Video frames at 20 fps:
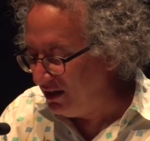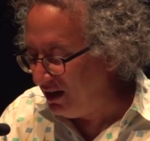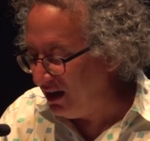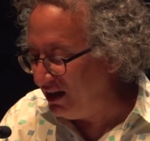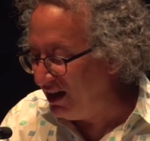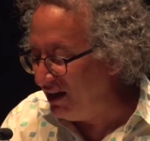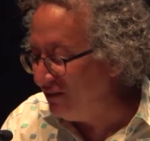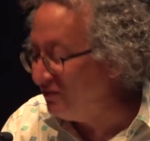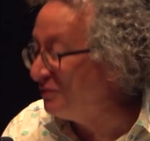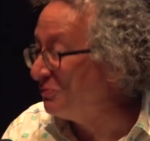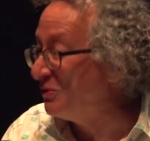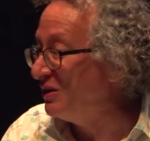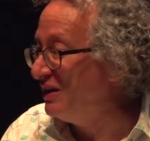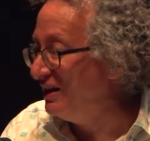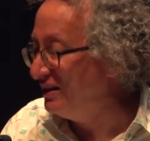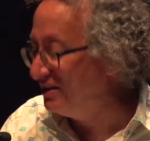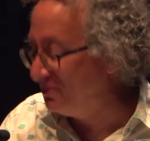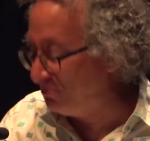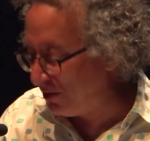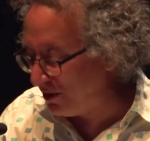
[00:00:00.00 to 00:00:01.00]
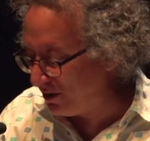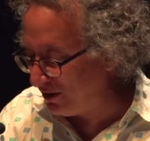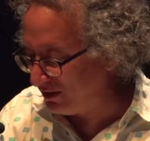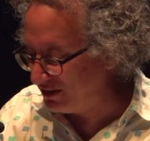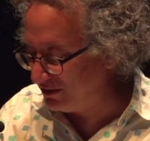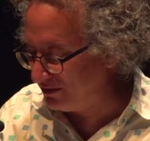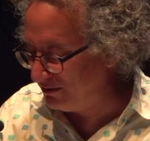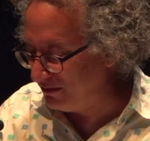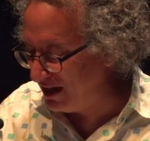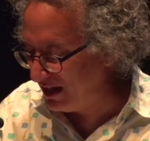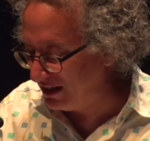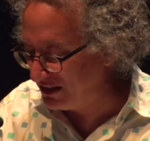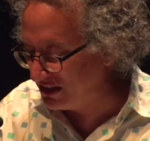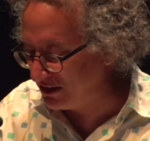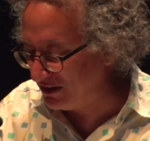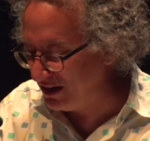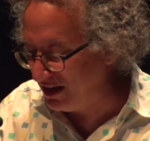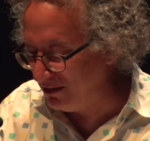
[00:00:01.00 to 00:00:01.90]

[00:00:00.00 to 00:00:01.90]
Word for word: And even when he departs from nature,